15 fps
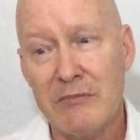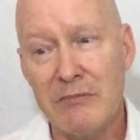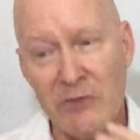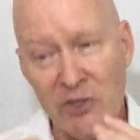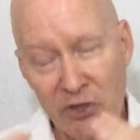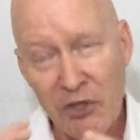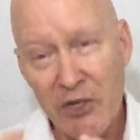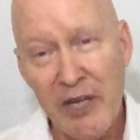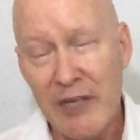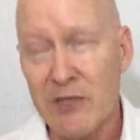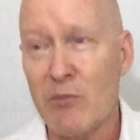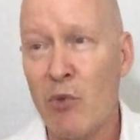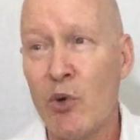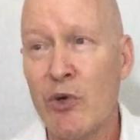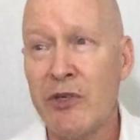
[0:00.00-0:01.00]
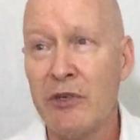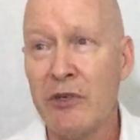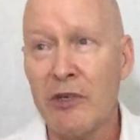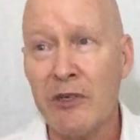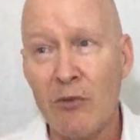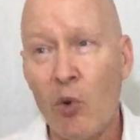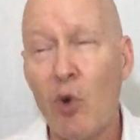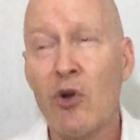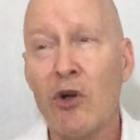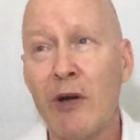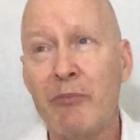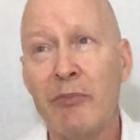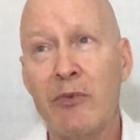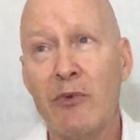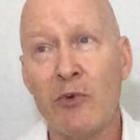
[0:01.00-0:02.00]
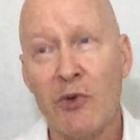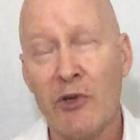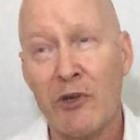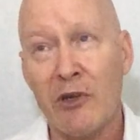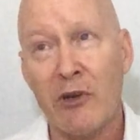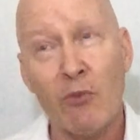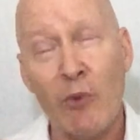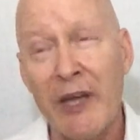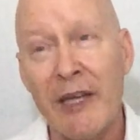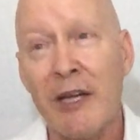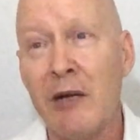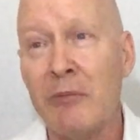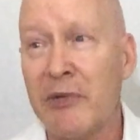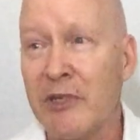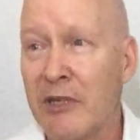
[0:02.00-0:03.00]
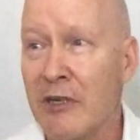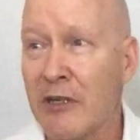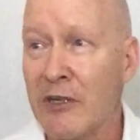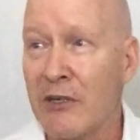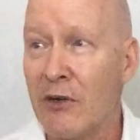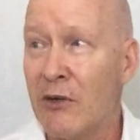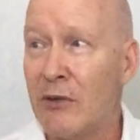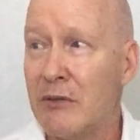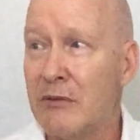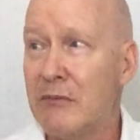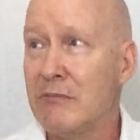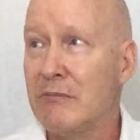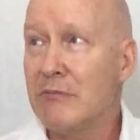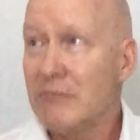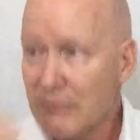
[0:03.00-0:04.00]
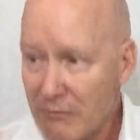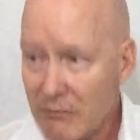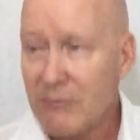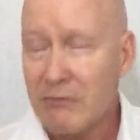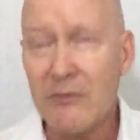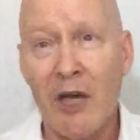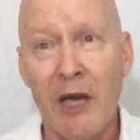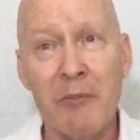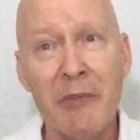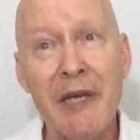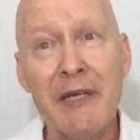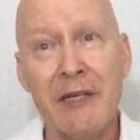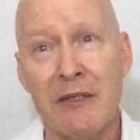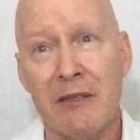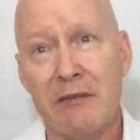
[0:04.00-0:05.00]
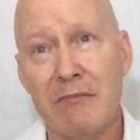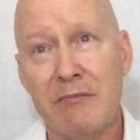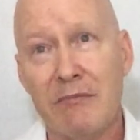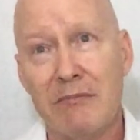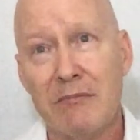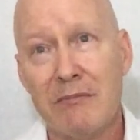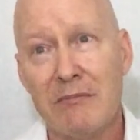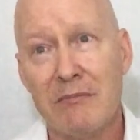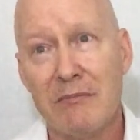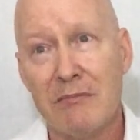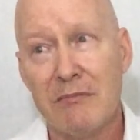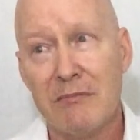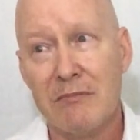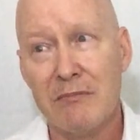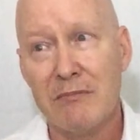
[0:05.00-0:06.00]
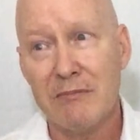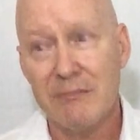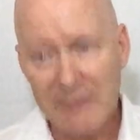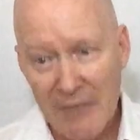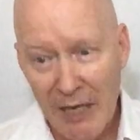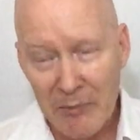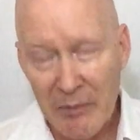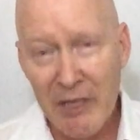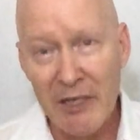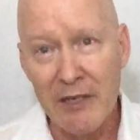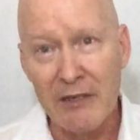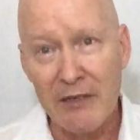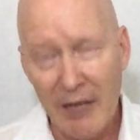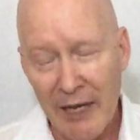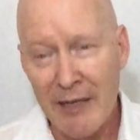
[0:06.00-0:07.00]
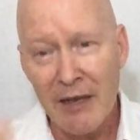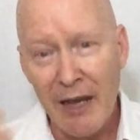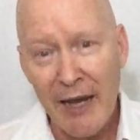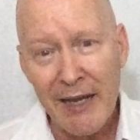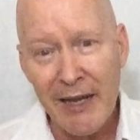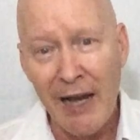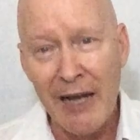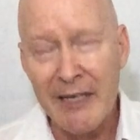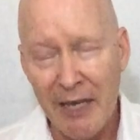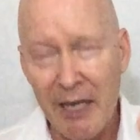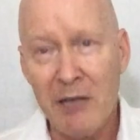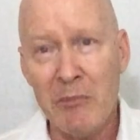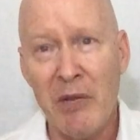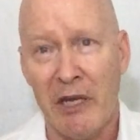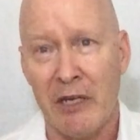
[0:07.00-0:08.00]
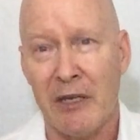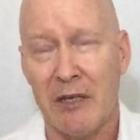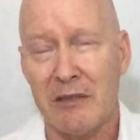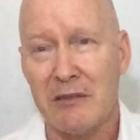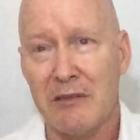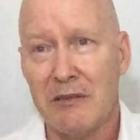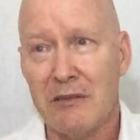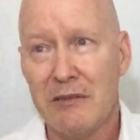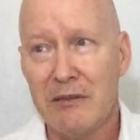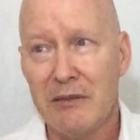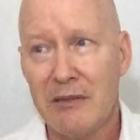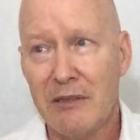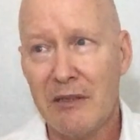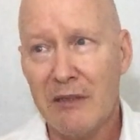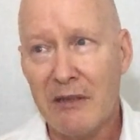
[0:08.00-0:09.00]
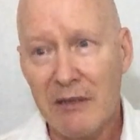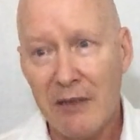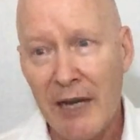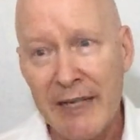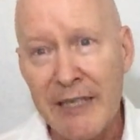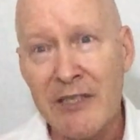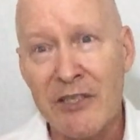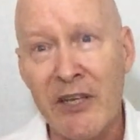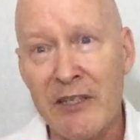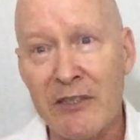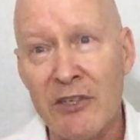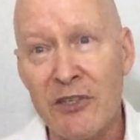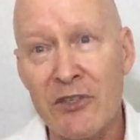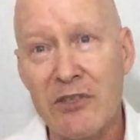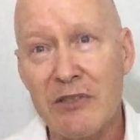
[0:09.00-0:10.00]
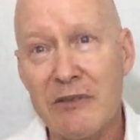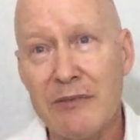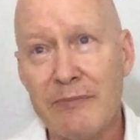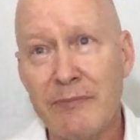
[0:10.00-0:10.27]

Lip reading: And then the next morning you're going to wake up and you're going to go, I made it. I made it. I can make it. I can take this.